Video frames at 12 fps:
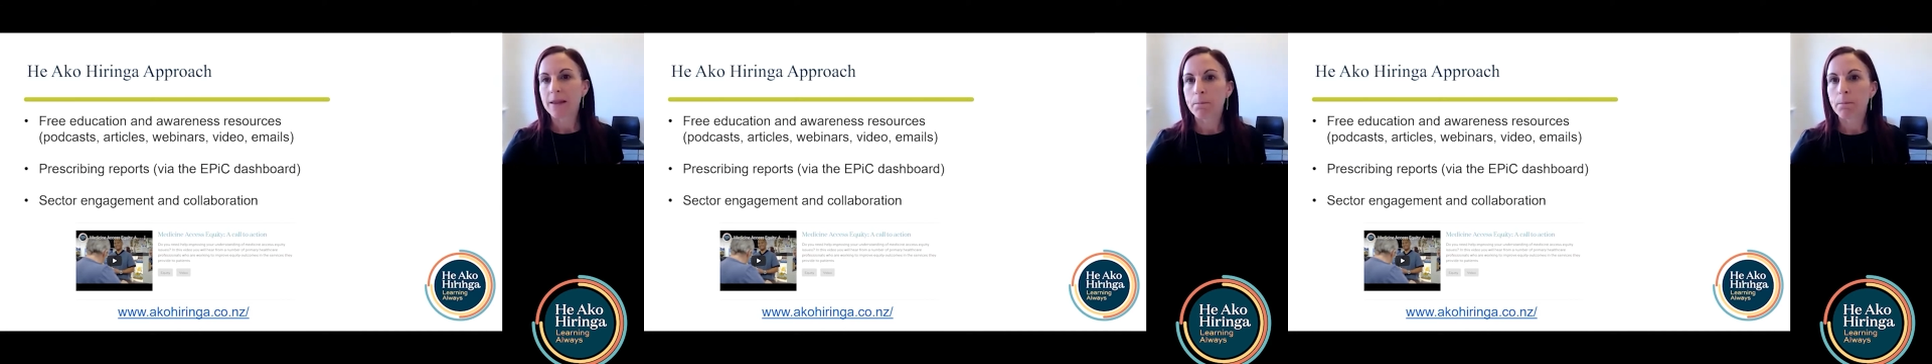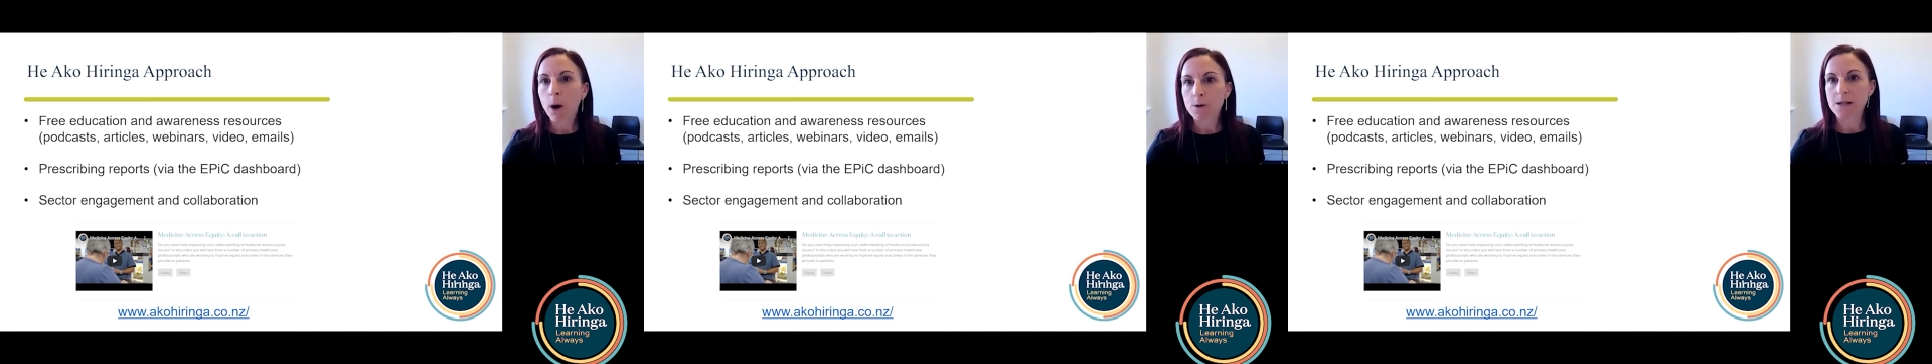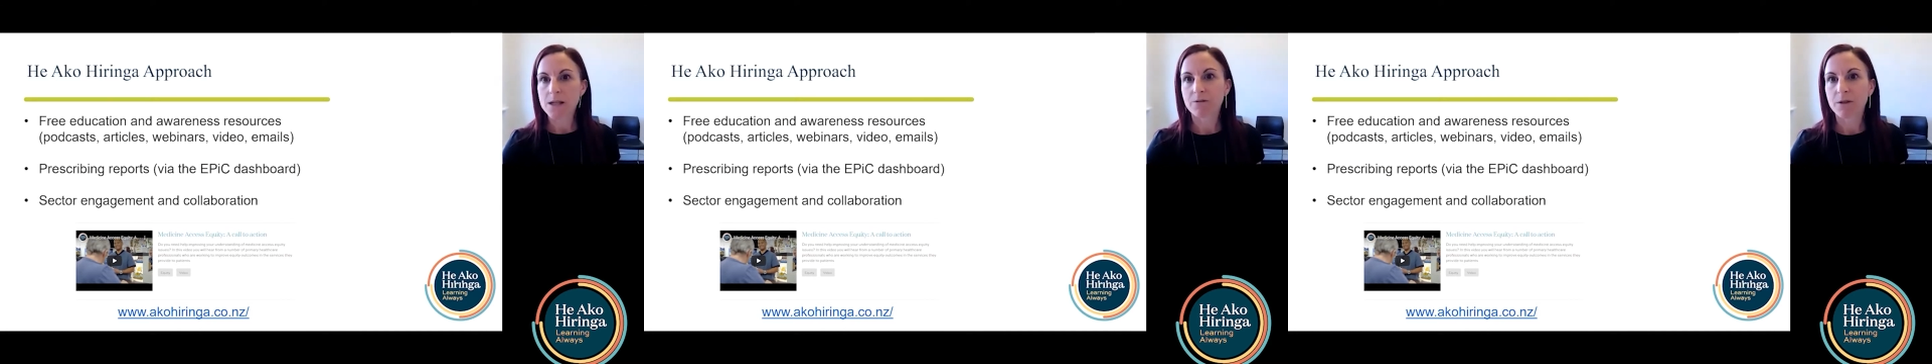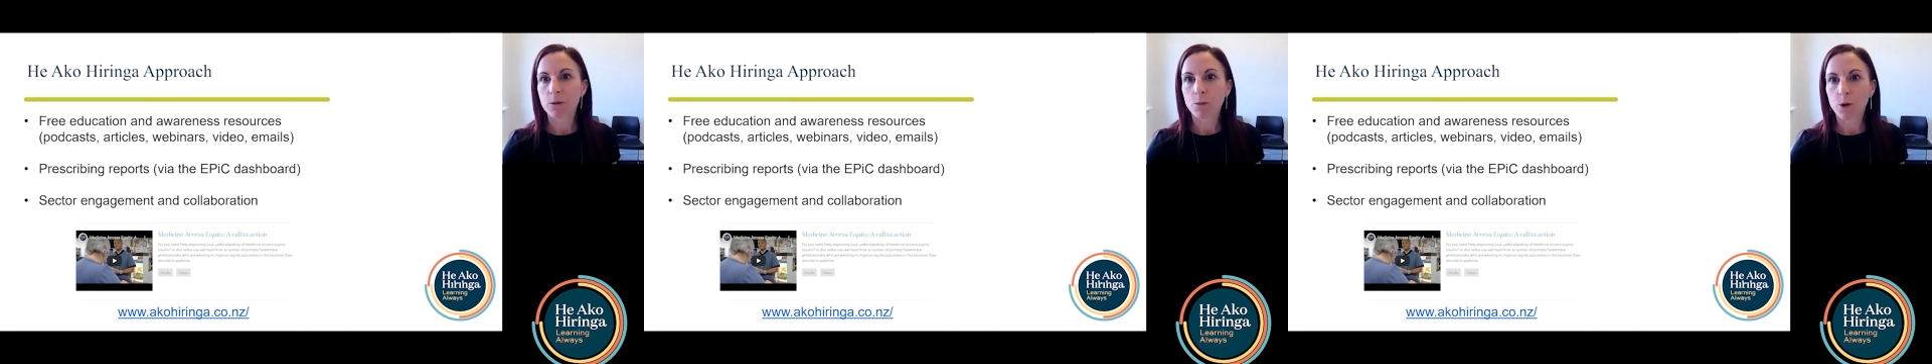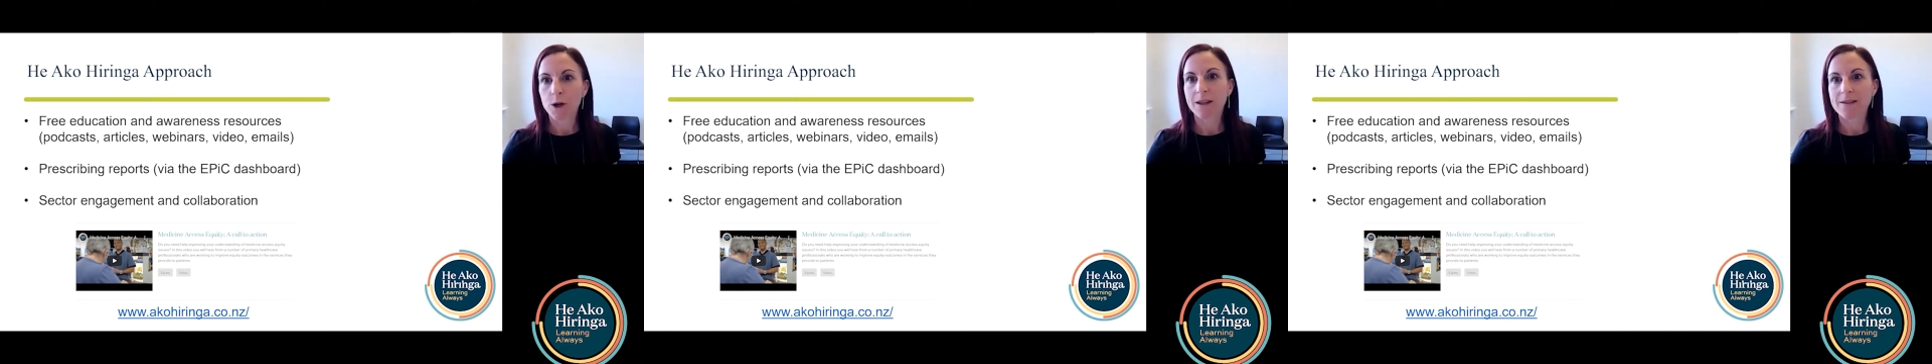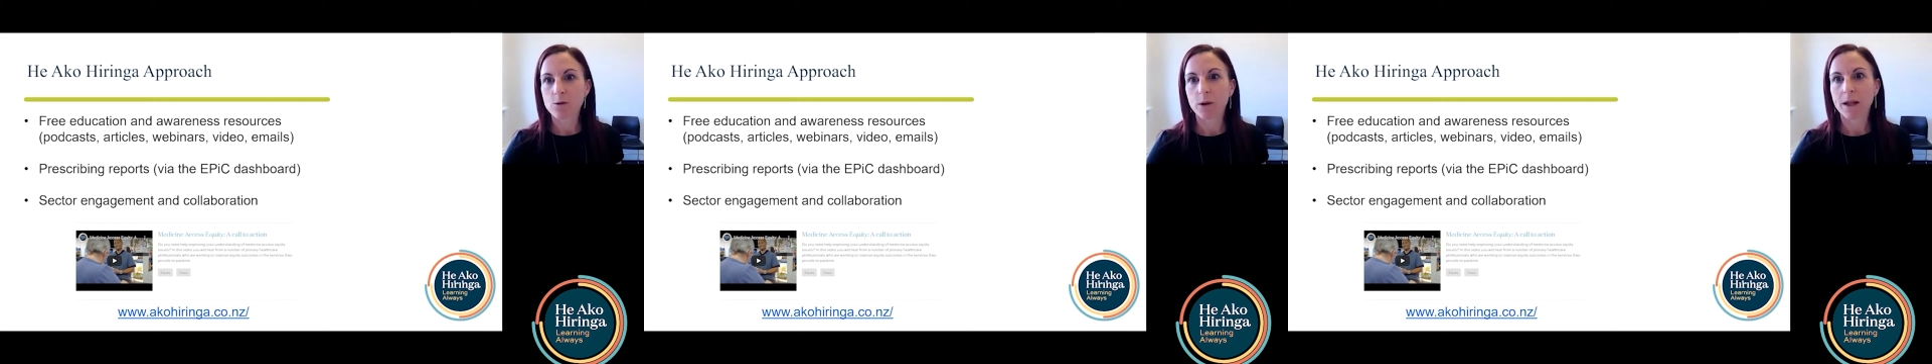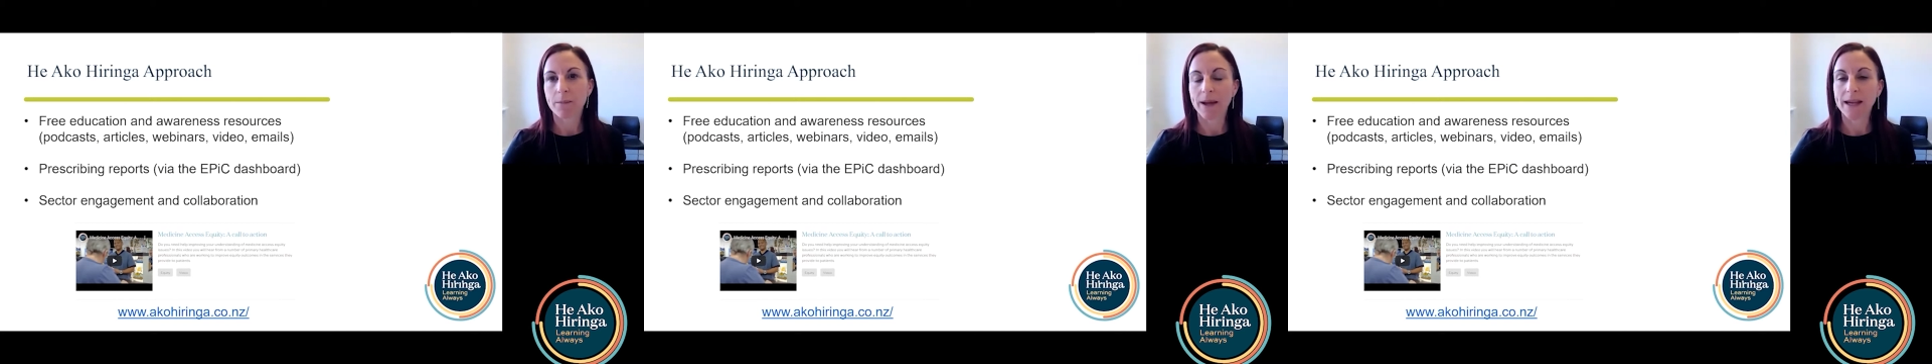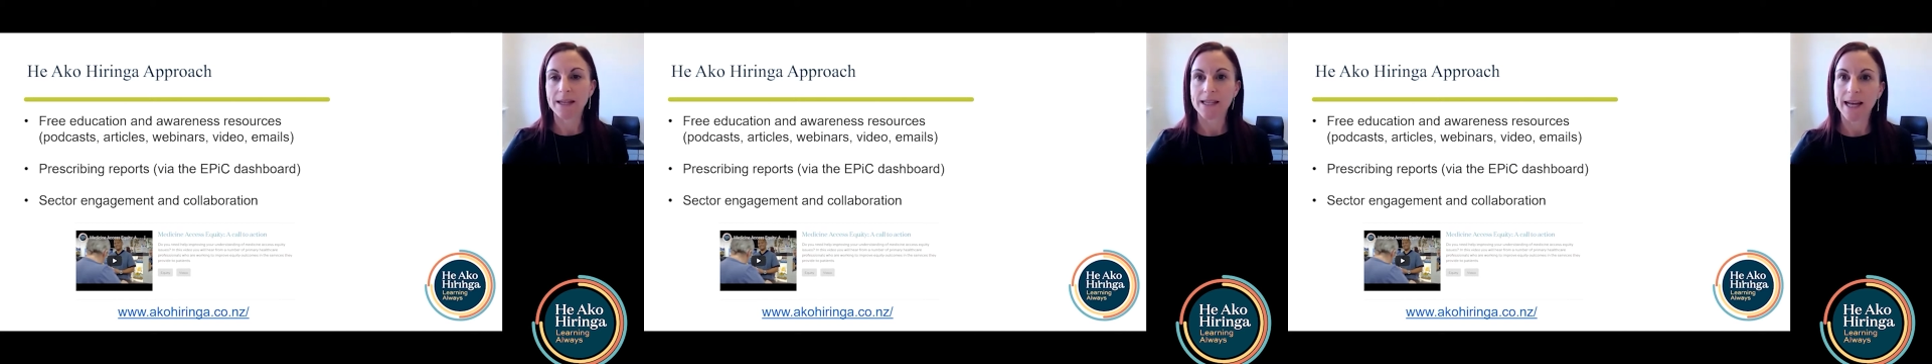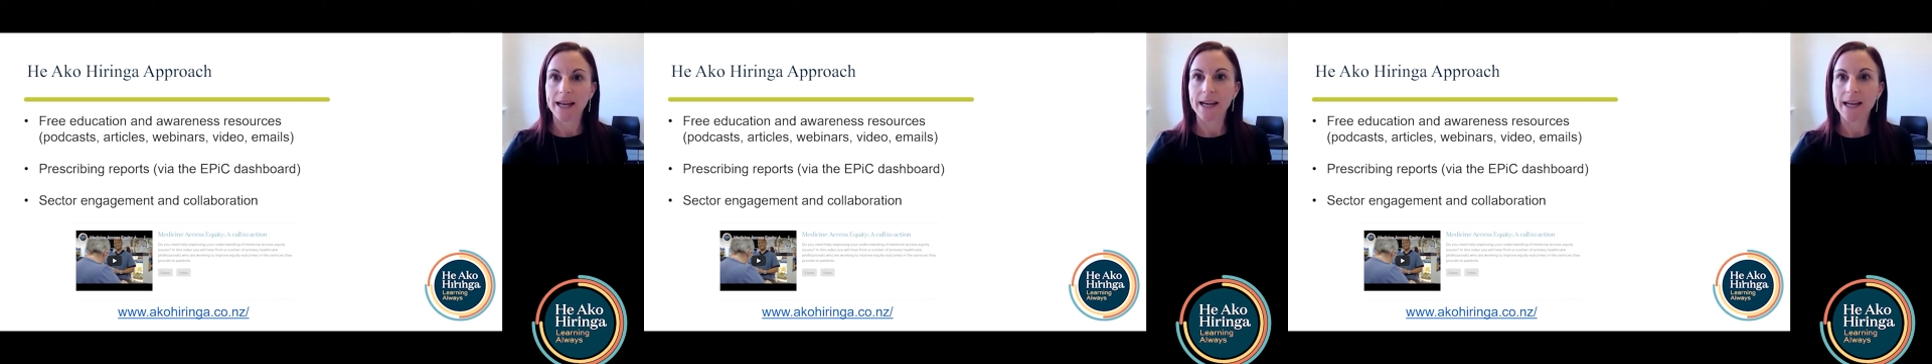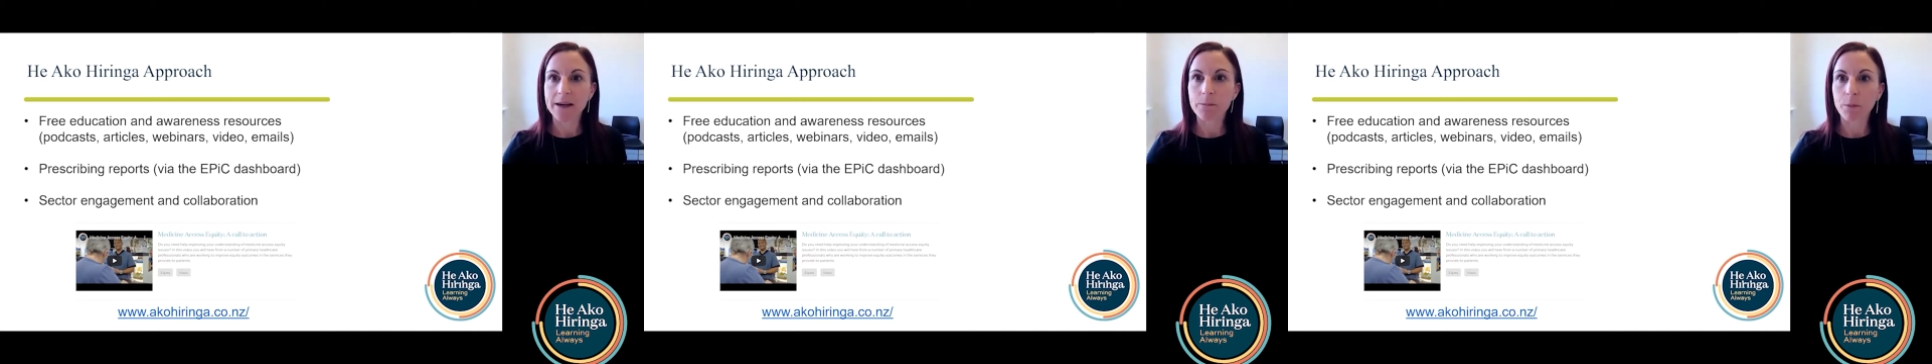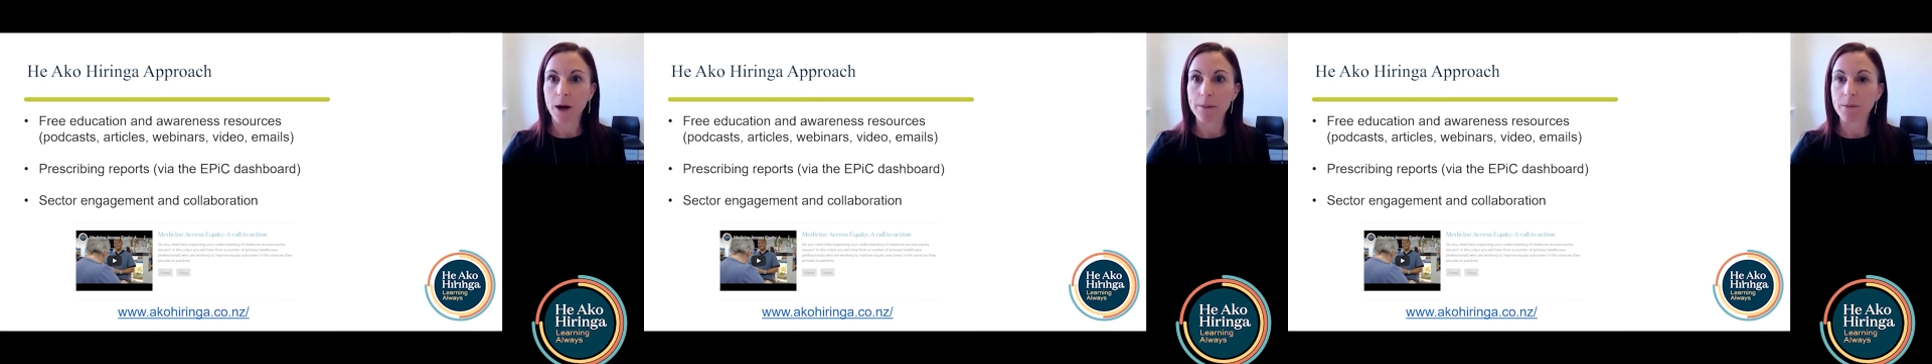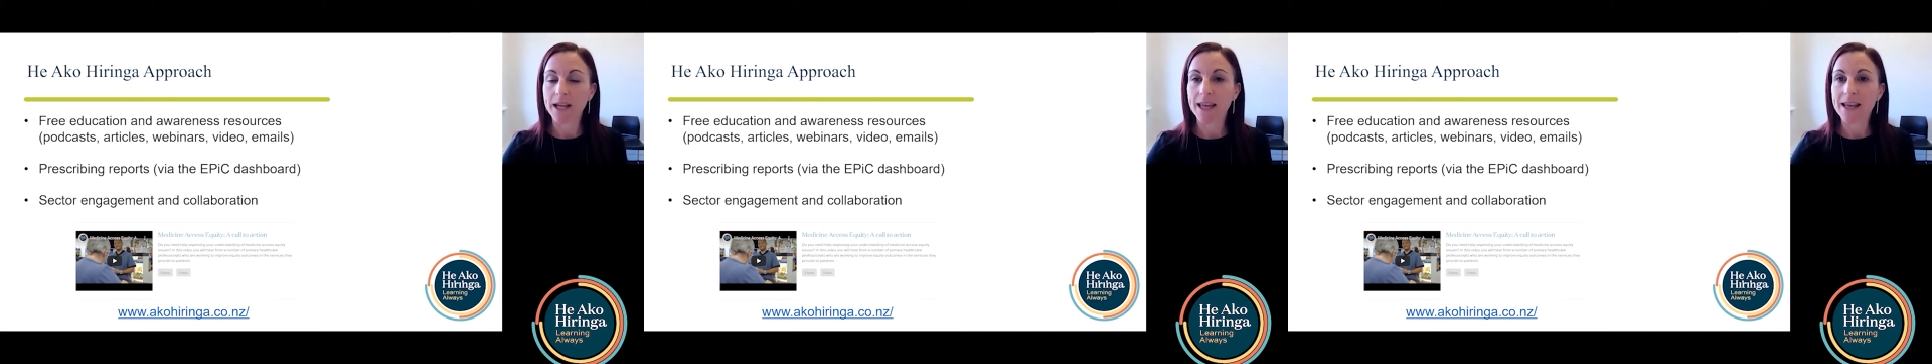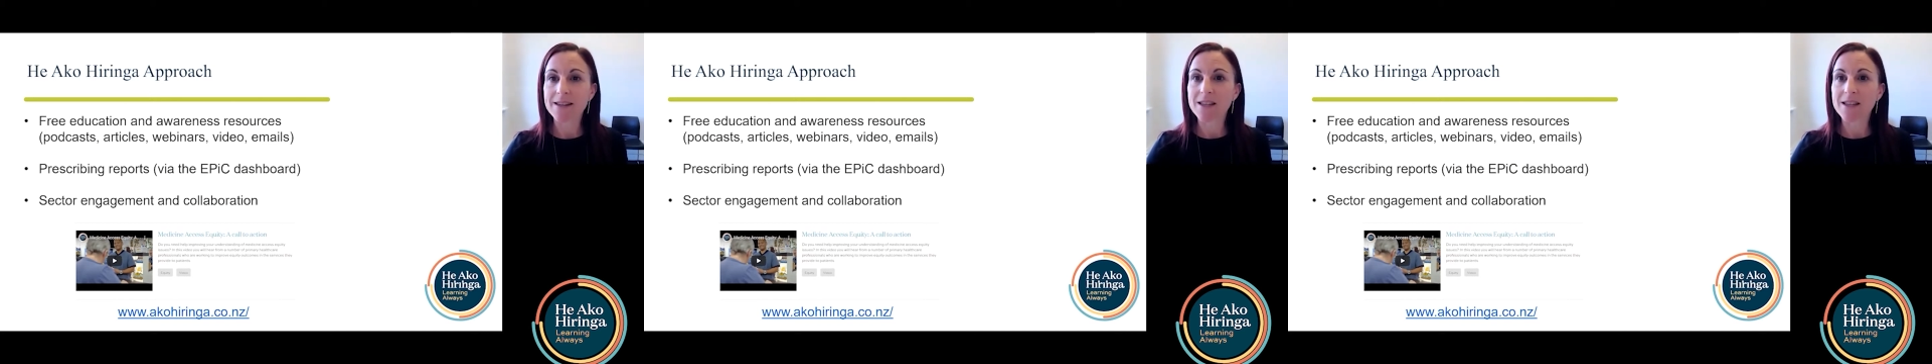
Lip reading: the most of the work that's already being done in primary care.